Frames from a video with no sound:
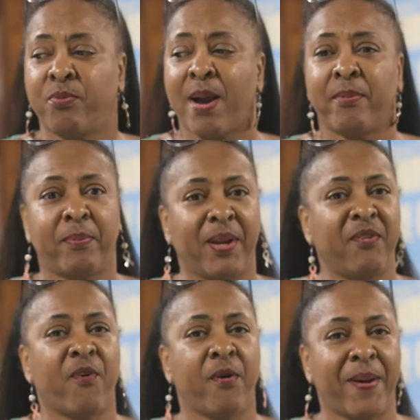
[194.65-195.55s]
probably
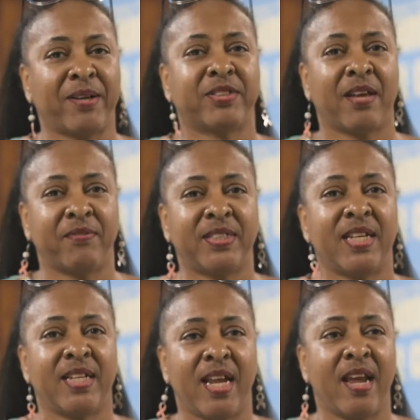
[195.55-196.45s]
for about
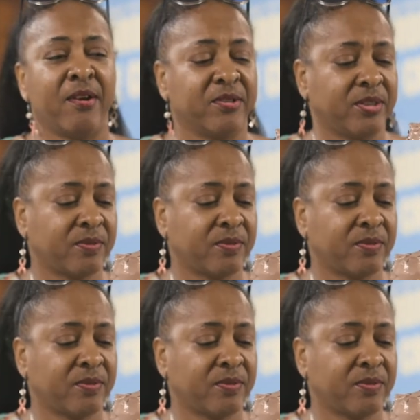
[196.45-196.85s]
17 years.